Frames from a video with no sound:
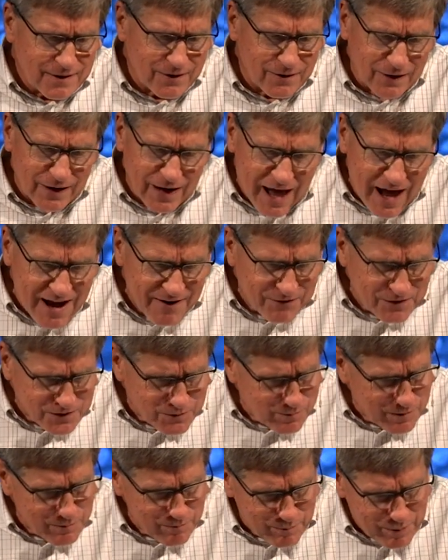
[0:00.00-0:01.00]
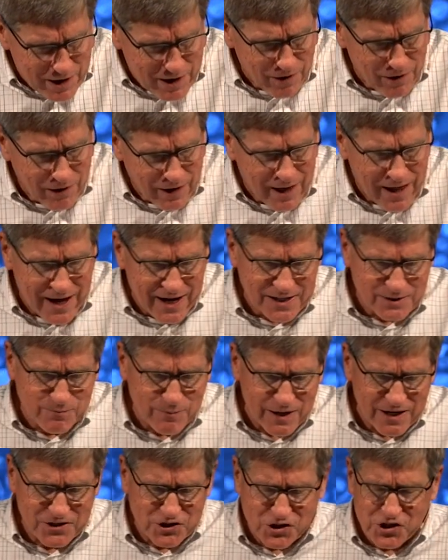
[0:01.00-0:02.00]
Your life has been
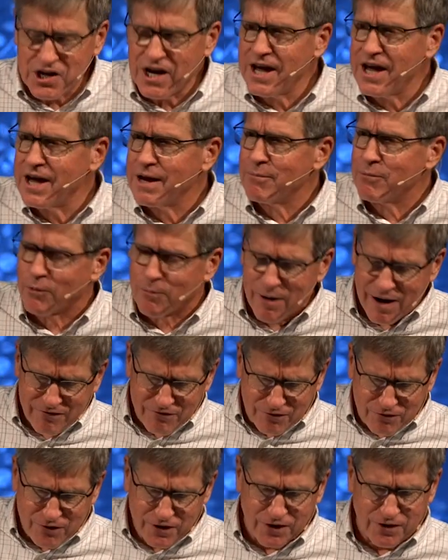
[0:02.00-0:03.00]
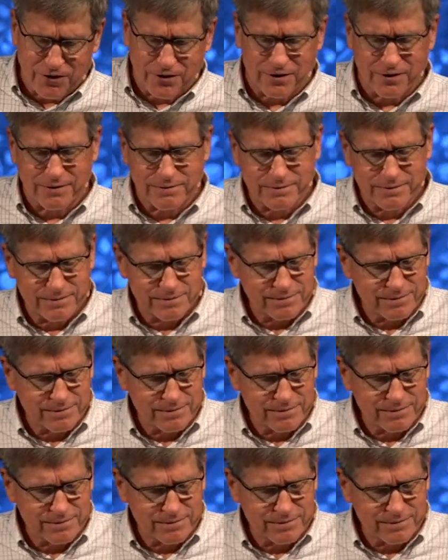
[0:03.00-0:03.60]
paralyzed by shame or by fear.